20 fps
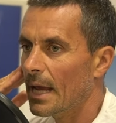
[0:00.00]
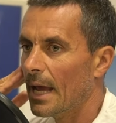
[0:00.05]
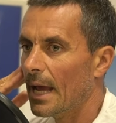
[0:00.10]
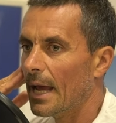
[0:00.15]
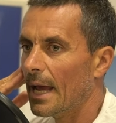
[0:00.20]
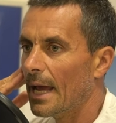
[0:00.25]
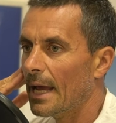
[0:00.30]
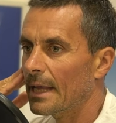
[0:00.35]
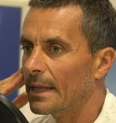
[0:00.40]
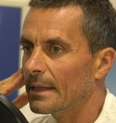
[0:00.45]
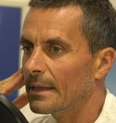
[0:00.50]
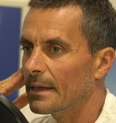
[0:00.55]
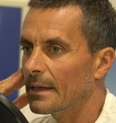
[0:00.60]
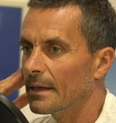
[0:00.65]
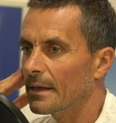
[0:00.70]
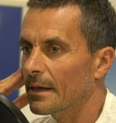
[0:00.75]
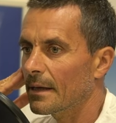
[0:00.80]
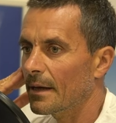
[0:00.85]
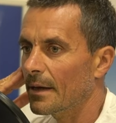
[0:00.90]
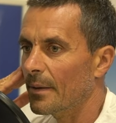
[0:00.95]
And
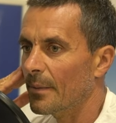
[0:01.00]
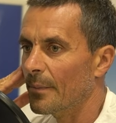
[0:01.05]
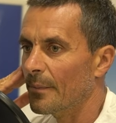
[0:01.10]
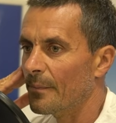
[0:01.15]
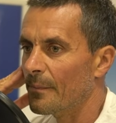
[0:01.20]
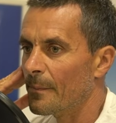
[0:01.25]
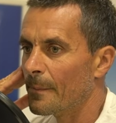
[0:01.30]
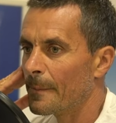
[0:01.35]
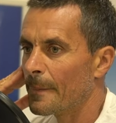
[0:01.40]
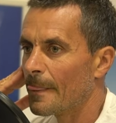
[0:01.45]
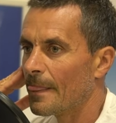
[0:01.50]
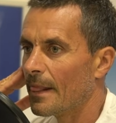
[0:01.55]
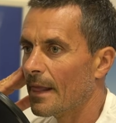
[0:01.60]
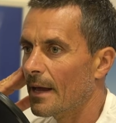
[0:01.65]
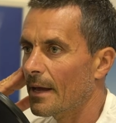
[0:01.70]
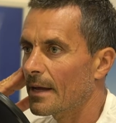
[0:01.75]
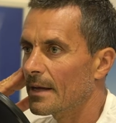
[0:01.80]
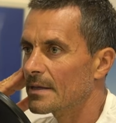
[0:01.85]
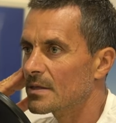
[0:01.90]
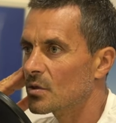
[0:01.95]
um,
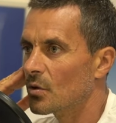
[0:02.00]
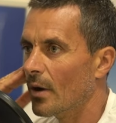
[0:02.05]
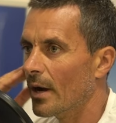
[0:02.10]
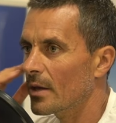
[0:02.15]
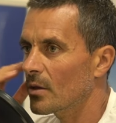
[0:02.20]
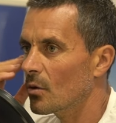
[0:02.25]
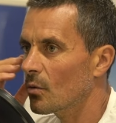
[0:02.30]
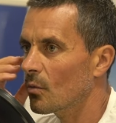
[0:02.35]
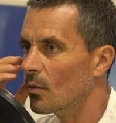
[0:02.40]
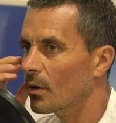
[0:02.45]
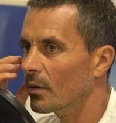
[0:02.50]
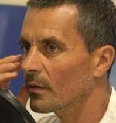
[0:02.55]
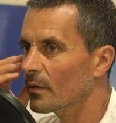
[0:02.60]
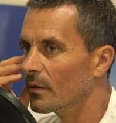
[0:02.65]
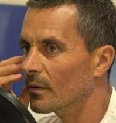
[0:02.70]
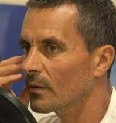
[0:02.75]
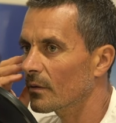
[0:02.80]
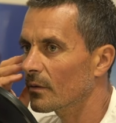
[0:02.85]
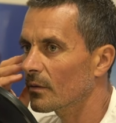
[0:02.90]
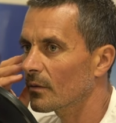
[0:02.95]
so I don't want